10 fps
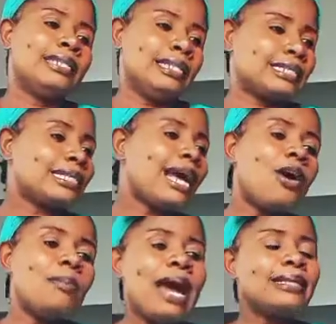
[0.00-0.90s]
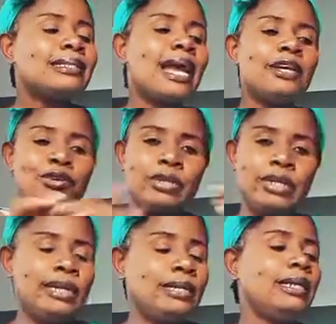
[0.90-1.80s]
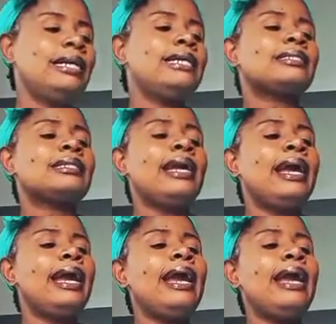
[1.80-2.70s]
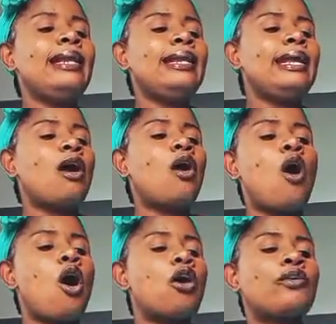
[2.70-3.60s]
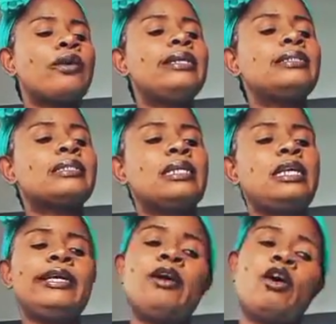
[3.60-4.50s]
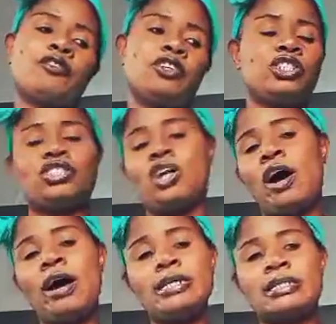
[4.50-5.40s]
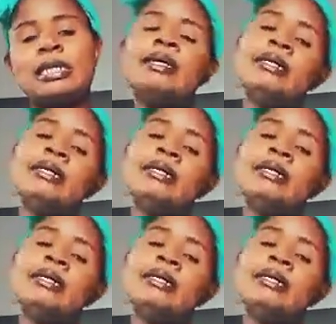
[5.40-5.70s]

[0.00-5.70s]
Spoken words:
The second item you need is any currency of your choice.